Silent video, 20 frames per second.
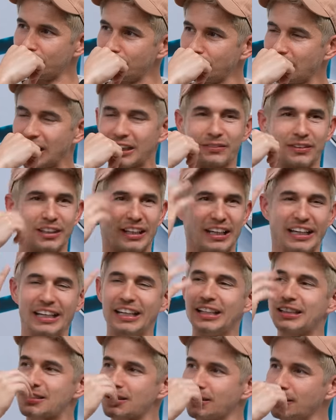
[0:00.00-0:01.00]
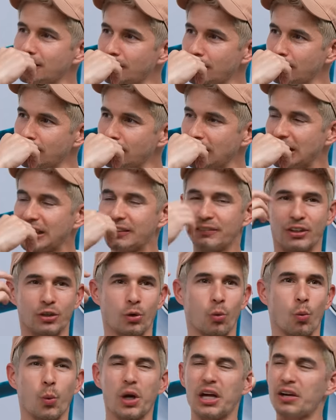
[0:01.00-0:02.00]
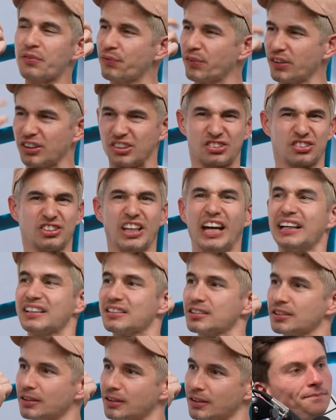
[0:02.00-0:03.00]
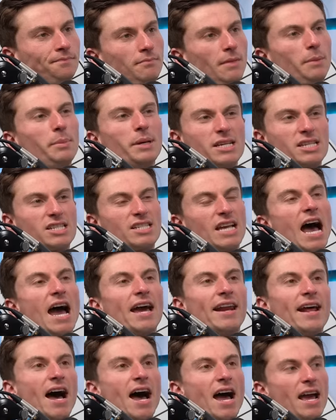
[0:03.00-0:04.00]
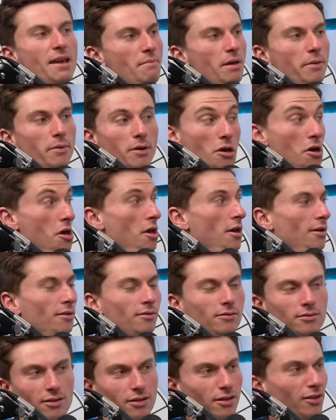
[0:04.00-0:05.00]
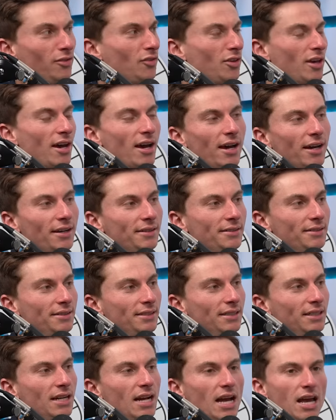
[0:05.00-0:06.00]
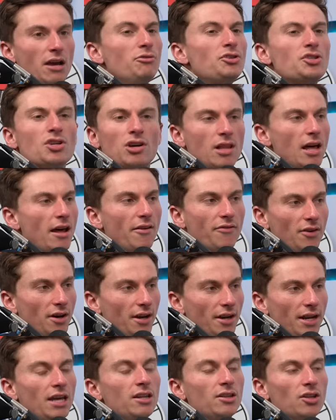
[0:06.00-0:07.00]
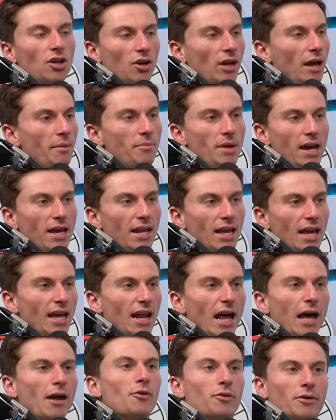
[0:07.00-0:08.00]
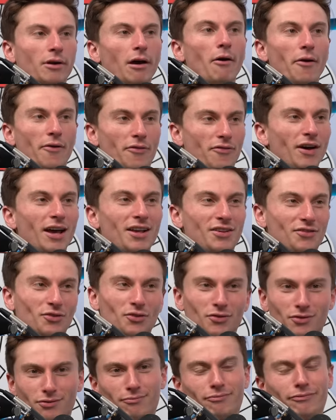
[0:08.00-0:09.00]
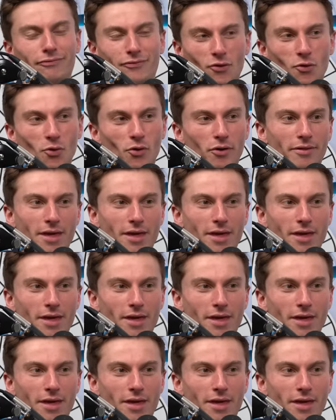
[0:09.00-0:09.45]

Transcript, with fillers: Not even a hint? Not even a whiff, a scent? Maybe a side eye, maybe a huh, look at this guy. Yeah, it was still a lot of fun. And look, I'm I, I don't go to festivals for